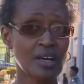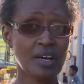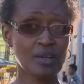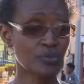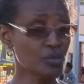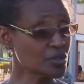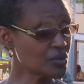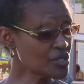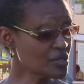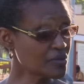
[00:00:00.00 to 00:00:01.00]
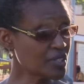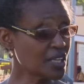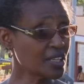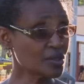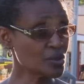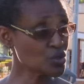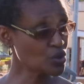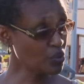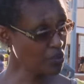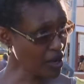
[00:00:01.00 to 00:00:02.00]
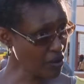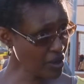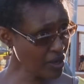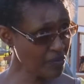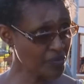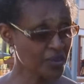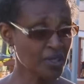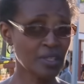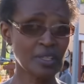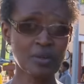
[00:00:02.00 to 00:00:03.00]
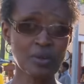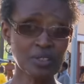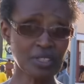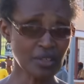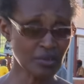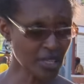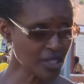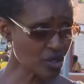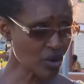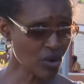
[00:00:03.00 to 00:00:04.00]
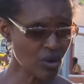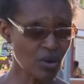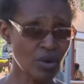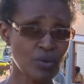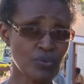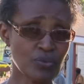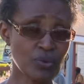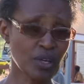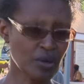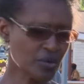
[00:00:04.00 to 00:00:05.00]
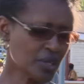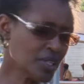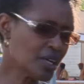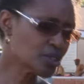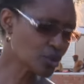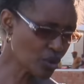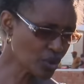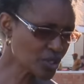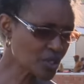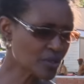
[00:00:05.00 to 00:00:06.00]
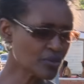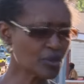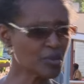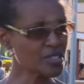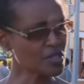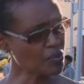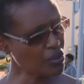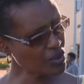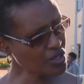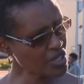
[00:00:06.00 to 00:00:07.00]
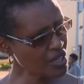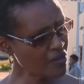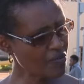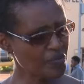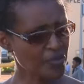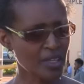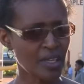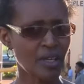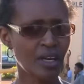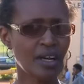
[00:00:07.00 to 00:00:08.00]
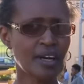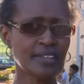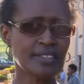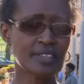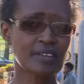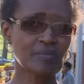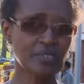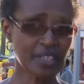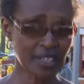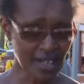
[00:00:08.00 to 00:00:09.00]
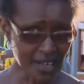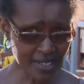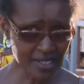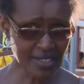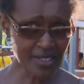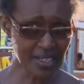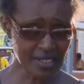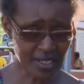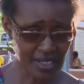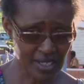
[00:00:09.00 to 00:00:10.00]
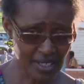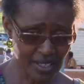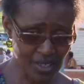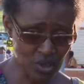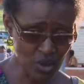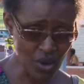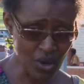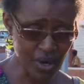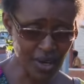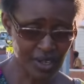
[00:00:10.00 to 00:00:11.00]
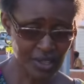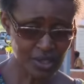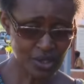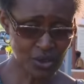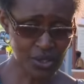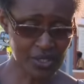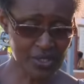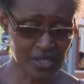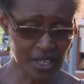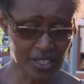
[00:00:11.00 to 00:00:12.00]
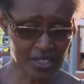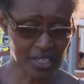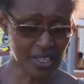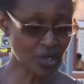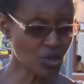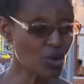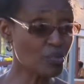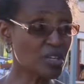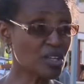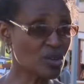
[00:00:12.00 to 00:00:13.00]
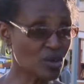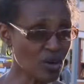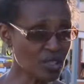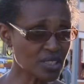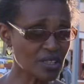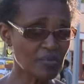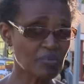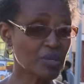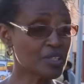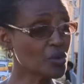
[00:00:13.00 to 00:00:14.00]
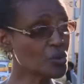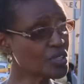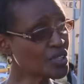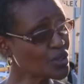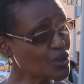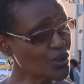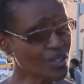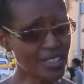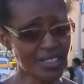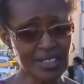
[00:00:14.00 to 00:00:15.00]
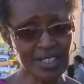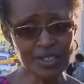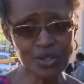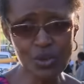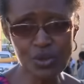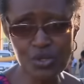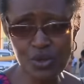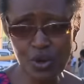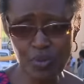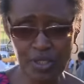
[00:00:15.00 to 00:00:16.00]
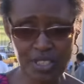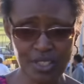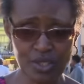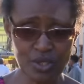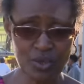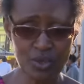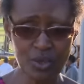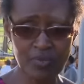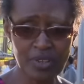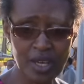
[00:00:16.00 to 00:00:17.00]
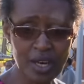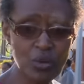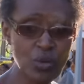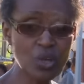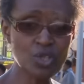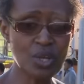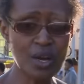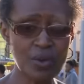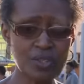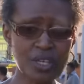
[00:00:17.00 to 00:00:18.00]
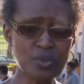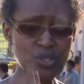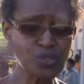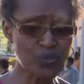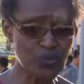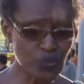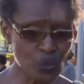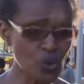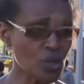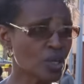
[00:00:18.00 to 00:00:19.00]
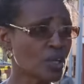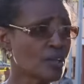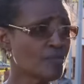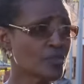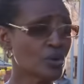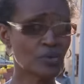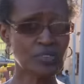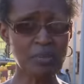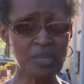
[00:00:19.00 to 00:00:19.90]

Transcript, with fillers: and for the rest of the night there was no power. He got a radio, uh, rather a torch from a supporter, and he asked that a door to his cell, a second door, be locked, but they wouldn't lock it, and that door was opening to a quadrangle that was full of the